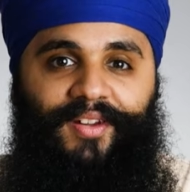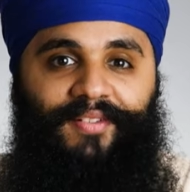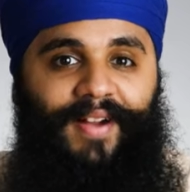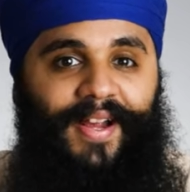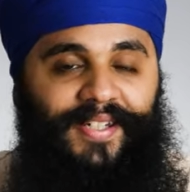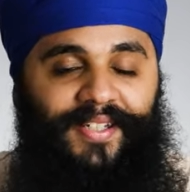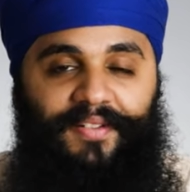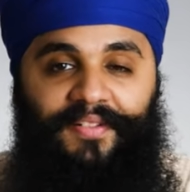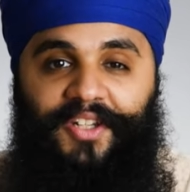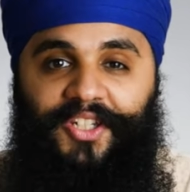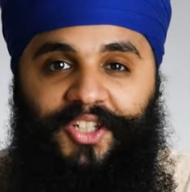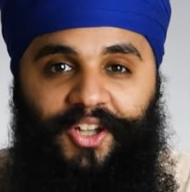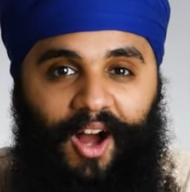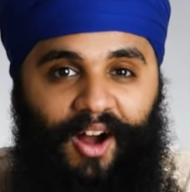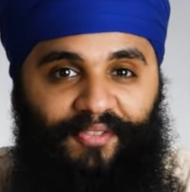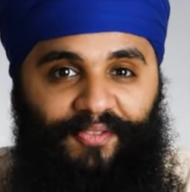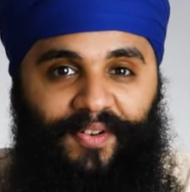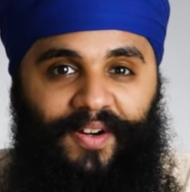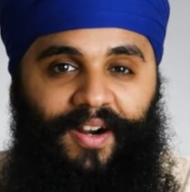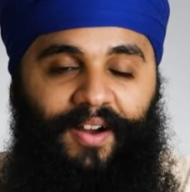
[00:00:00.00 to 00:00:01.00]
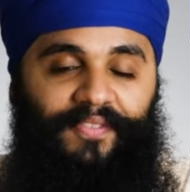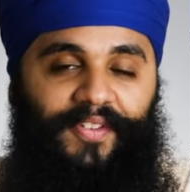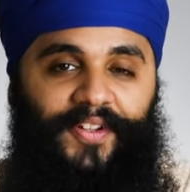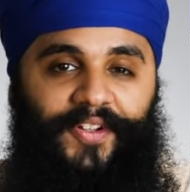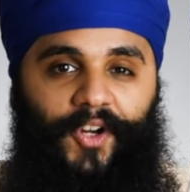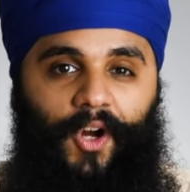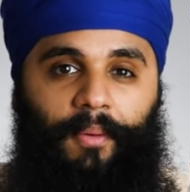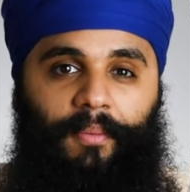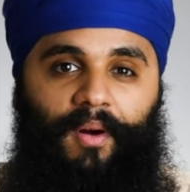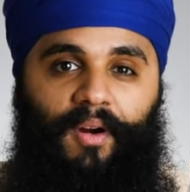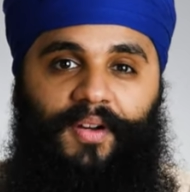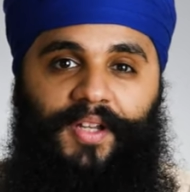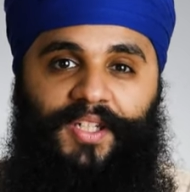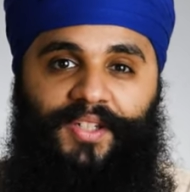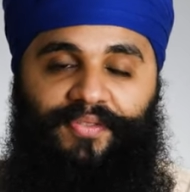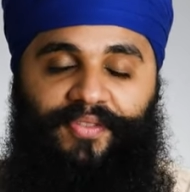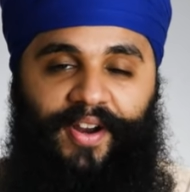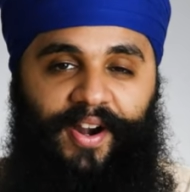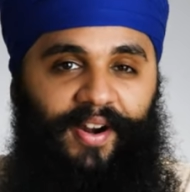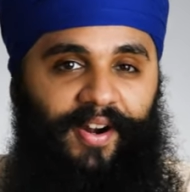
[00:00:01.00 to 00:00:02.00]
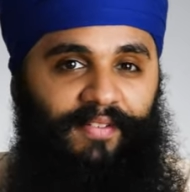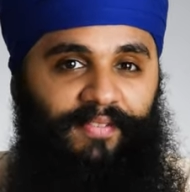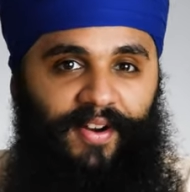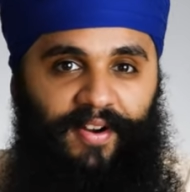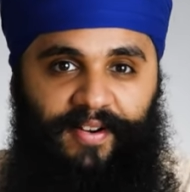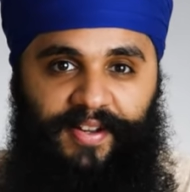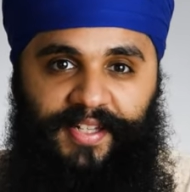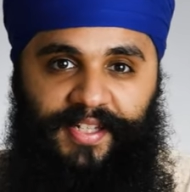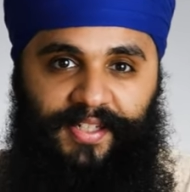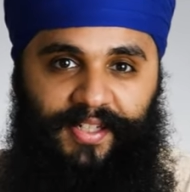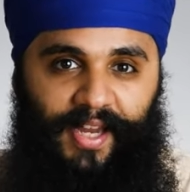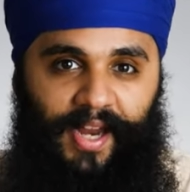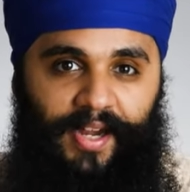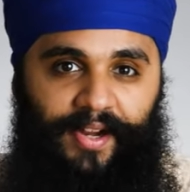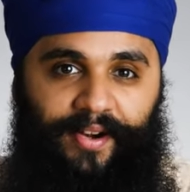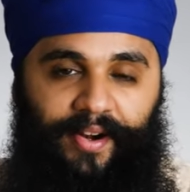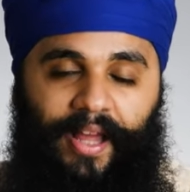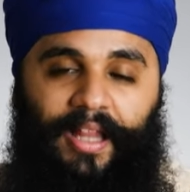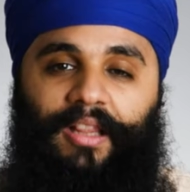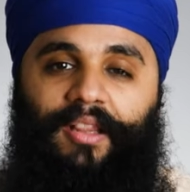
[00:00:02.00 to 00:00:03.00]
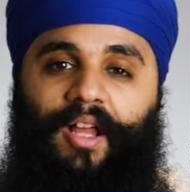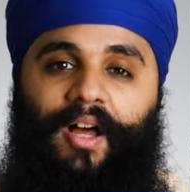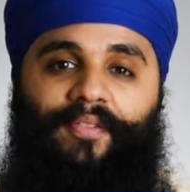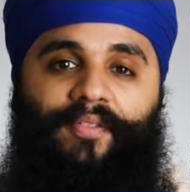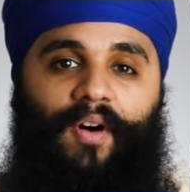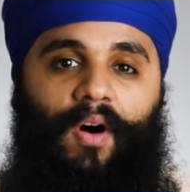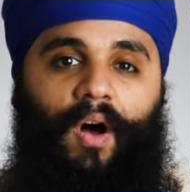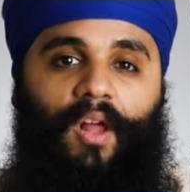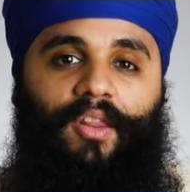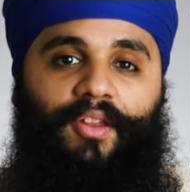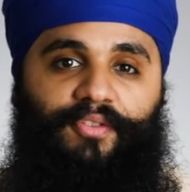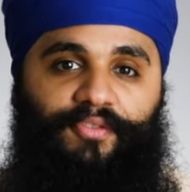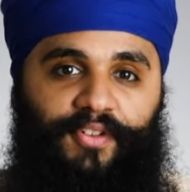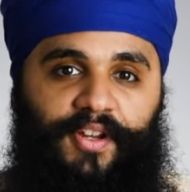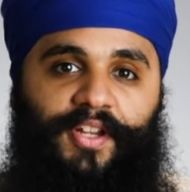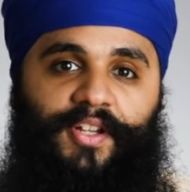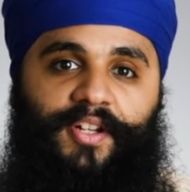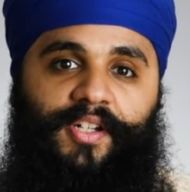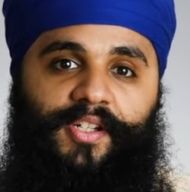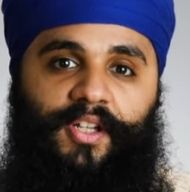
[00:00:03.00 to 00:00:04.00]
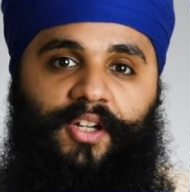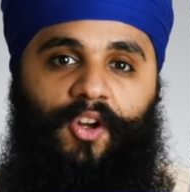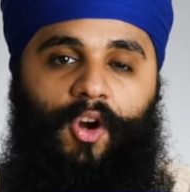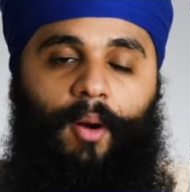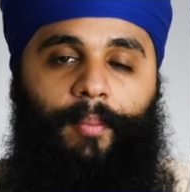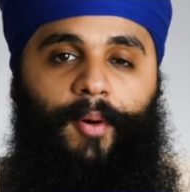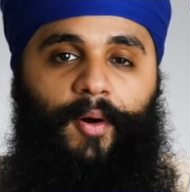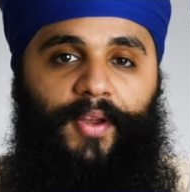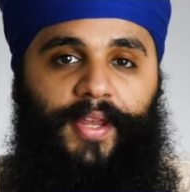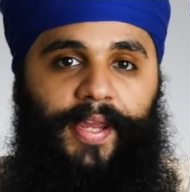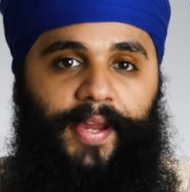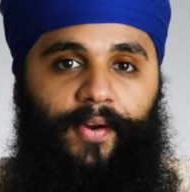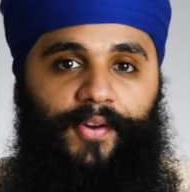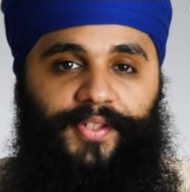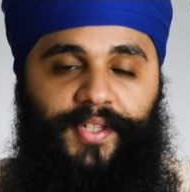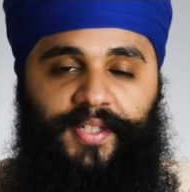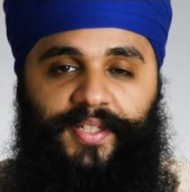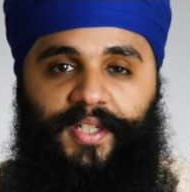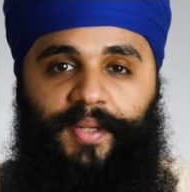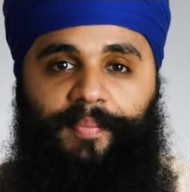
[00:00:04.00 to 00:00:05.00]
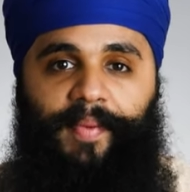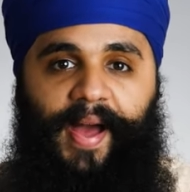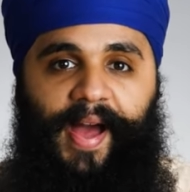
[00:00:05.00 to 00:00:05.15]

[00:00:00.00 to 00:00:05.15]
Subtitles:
The rest of the software of the Kobo is very, very standard. I love all the features the Kobo ecosystem